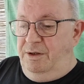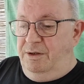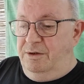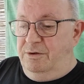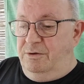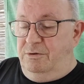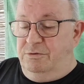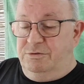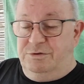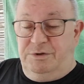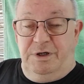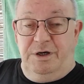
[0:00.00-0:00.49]
Of
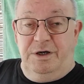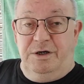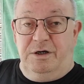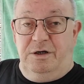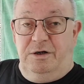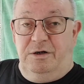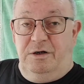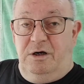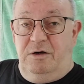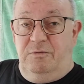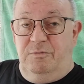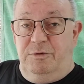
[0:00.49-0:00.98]
course,
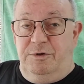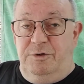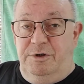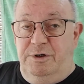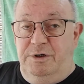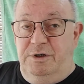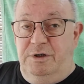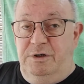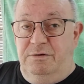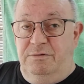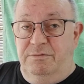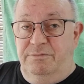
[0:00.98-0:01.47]

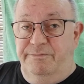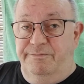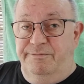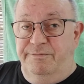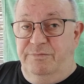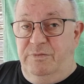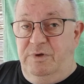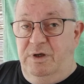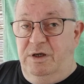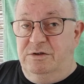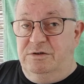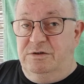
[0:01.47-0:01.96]
economically,
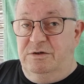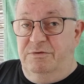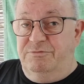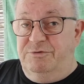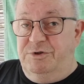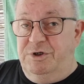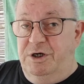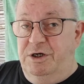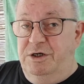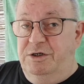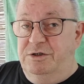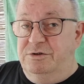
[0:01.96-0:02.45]
things have
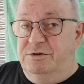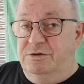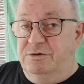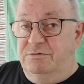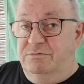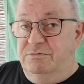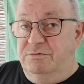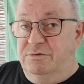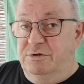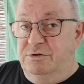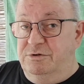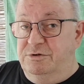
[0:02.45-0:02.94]
changed
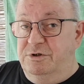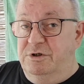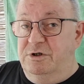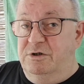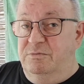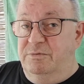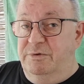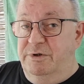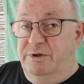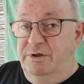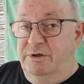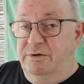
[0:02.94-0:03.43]

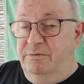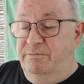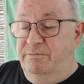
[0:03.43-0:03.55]
considerably.